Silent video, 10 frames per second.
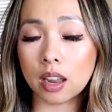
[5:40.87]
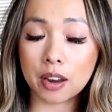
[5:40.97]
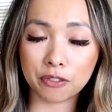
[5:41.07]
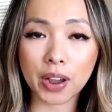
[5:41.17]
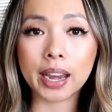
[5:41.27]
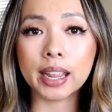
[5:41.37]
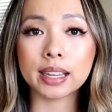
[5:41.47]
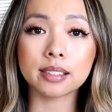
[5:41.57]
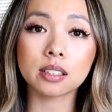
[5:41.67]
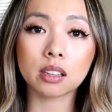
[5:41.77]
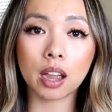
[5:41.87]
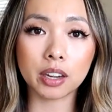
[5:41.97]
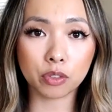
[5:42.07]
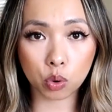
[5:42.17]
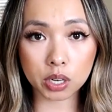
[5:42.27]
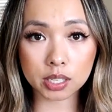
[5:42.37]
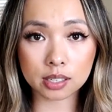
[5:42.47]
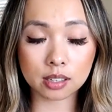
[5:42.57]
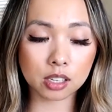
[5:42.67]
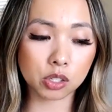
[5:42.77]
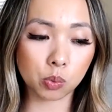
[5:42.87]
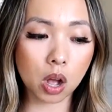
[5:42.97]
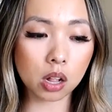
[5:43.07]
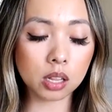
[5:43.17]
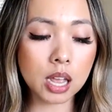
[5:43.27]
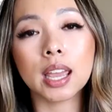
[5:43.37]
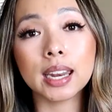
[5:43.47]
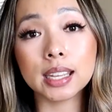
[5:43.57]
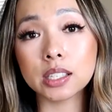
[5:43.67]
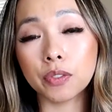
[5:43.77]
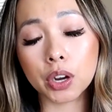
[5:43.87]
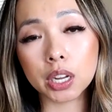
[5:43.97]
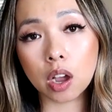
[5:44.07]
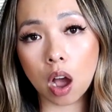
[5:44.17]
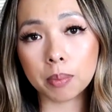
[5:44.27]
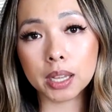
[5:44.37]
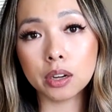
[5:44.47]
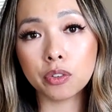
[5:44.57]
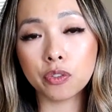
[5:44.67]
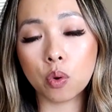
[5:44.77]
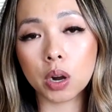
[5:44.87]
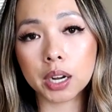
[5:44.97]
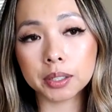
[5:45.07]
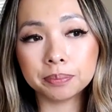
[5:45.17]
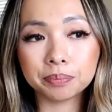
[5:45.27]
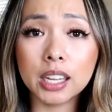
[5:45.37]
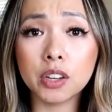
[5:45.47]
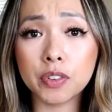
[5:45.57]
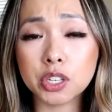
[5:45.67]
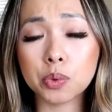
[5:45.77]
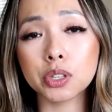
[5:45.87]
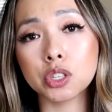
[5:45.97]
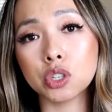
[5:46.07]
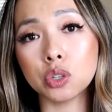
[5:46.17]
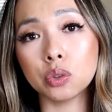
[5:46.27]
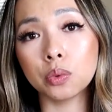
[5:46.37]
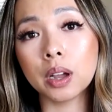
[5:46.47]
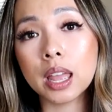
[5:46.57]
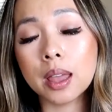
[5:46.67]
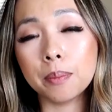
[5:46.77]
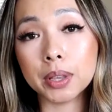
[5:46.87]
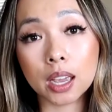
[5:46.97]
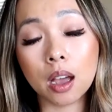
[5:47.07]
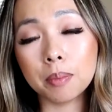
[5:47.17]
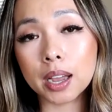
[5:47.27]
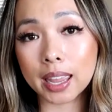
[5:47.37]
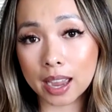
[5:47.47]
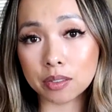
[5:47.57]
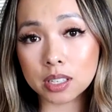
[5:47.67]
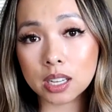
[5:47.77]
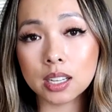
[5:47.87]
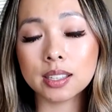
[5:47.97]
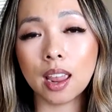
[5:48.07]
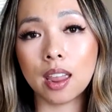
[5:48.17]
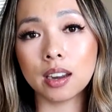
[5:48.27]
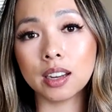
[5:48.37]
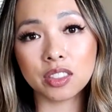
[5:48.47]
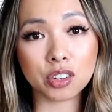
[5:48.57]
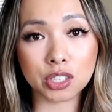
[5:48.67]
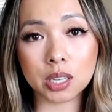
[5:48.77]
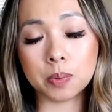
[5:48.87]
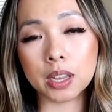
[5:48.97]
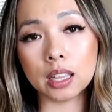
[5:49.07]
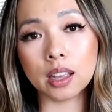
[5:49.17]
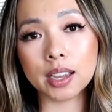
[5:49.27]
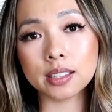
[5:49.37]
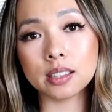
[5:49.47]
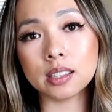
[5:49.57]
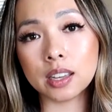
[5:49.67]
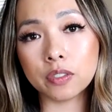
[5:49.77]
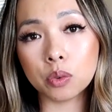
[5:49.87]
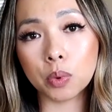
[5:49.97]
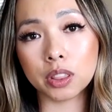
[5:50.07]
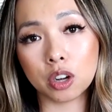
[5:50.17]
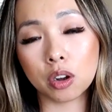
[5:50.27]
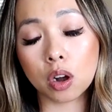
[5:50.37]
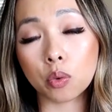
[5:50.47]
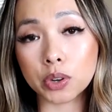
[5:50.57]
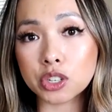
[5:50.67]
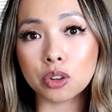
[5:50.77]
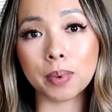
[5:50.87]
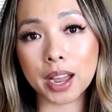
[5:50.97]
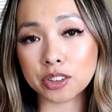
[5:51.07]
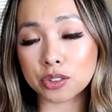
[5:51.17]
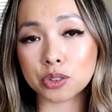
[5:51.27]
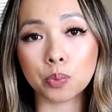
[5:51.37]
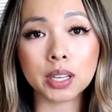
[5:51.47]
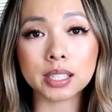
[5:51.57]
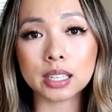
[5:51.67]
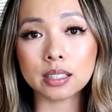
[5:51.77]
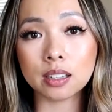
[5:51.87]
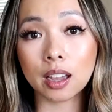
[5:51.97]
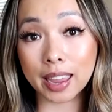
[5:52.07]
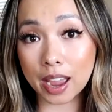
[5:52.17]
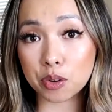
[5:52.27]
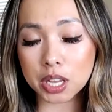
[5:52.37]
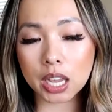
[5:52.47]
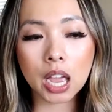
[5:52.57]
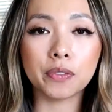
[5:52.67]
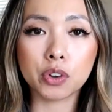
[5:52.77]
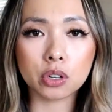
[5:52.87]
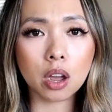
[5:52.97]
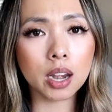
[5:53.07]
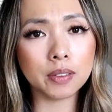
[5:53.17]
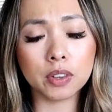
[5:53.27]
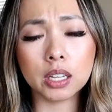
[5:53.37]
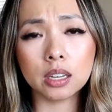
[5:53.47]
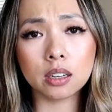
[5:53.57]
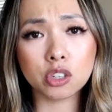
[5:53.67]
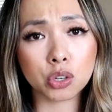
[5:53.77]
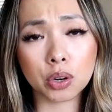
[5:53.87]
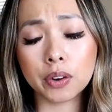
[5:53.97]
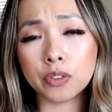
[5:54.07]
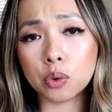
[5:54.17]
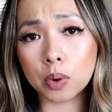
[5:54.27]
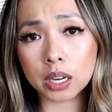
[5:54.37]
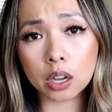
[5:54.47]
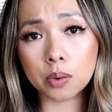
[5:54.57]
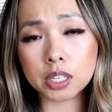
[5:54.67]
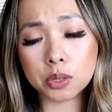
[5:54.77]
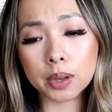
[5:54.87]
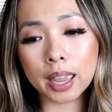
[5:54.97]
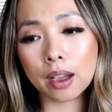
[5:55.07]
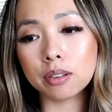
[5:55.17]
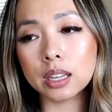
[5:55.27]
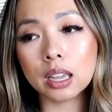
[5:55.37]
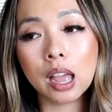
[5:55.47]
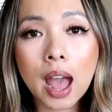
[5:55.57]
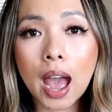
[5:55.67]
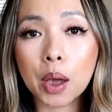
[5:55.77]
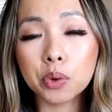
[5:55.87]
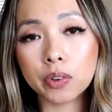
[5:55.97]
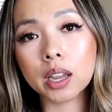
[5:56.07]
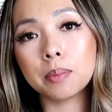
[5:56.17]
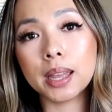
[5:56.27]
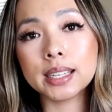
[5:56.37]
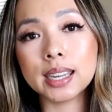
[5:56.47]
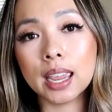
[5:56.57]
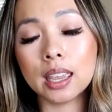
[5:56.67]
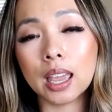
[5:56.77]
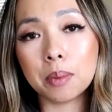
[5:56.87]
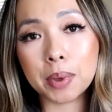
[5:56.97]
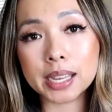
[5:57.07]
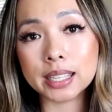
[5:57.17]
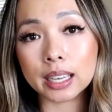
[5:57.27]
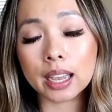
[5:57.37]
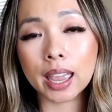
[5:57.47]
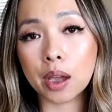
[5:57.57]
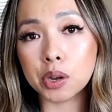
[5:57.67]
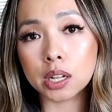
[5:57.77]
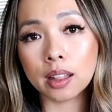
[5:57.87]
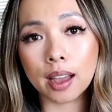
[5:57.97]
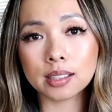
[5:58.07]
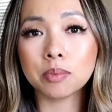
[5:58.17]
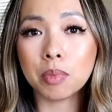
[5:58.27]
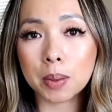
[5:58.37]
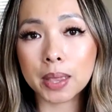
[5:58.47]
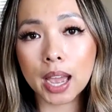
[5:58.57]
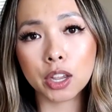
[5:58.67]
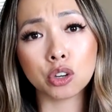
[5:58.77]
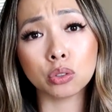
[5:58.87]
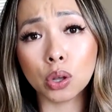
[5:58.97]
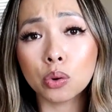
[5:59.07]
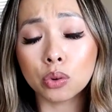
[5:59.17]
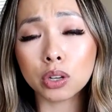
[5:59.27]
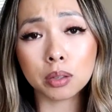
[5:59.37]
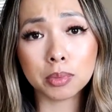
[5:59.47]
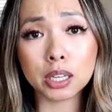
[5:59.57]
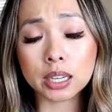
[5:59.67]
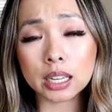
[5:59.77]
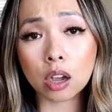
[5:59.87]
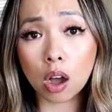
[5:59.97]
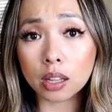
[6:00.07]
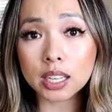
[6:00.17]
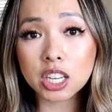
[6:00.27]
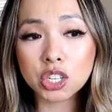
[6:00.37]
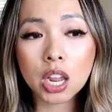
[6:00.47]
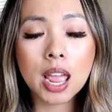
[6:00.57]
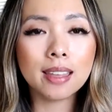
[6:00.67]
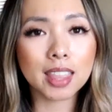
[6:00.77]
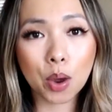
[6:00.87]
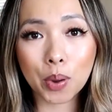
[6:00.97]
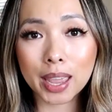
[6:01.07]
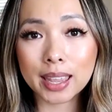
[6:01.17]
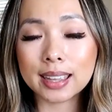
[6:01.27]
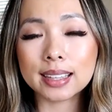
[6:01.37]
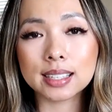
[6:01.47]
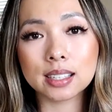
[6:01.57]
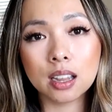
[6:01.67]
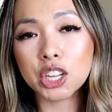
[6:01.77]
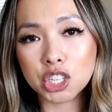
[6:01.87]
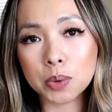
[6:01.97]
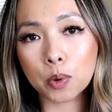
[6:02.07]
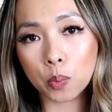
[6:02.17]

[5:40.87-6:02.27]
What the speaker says: and finance kind of courses as well. It is very common for individuals to become accountants and get their CPA license even when their original bachelor's wasn't accounting. If you're not even sure if you want to go into accounting, I would recommend taking a basic accounting class maybe at your local community college. That way it's a cheaper